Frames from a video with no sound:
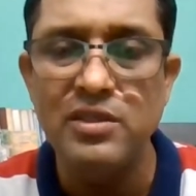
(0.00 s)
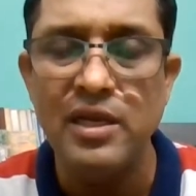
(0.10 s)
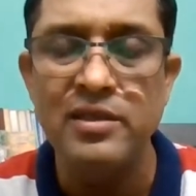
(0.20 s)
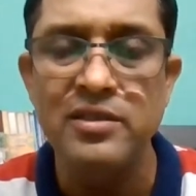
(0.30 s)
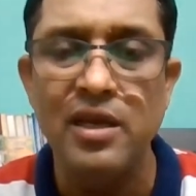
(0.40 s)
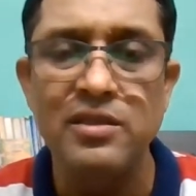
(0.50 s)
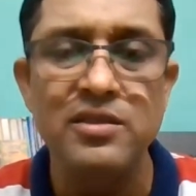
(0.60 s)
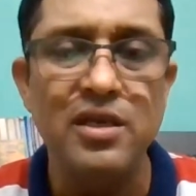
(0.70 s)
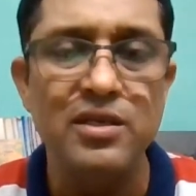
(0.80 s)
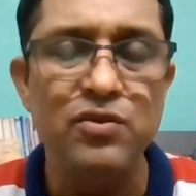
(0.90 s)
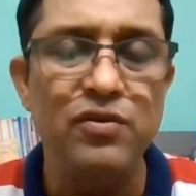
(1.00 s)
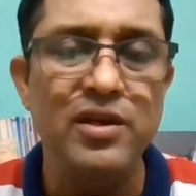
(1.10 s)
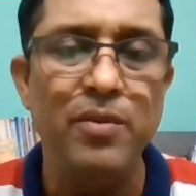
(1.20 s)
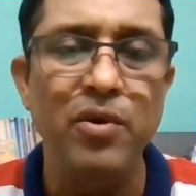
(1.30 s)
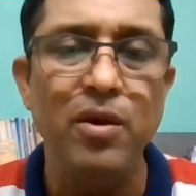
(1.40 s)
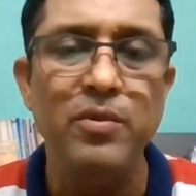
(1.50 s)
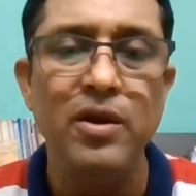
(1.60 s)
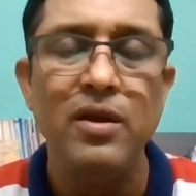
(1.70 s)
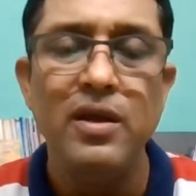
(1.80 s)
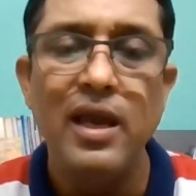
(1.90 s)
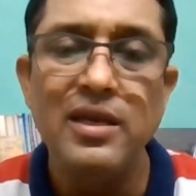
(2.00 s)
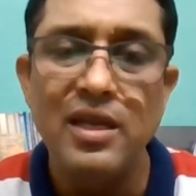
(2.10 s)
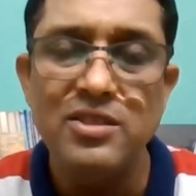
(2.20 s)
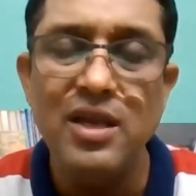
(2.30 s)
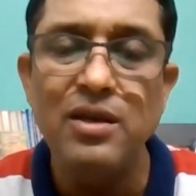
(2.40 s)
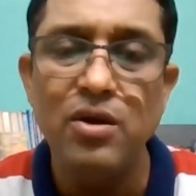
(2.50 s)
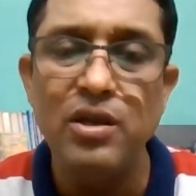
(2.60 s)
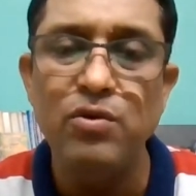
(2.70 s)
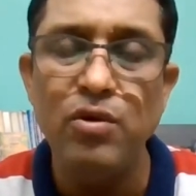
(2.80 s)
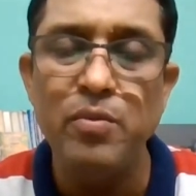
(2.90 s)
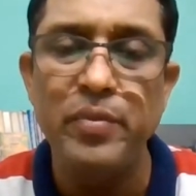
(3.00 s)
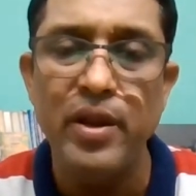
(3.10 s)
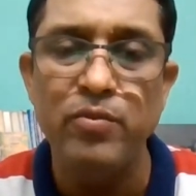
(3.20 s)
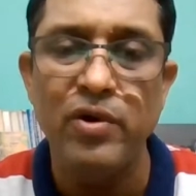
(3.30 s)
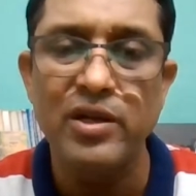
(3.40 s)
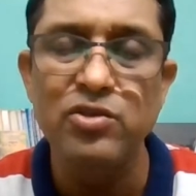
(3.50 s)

and NCERT will develop a national curriculum framework.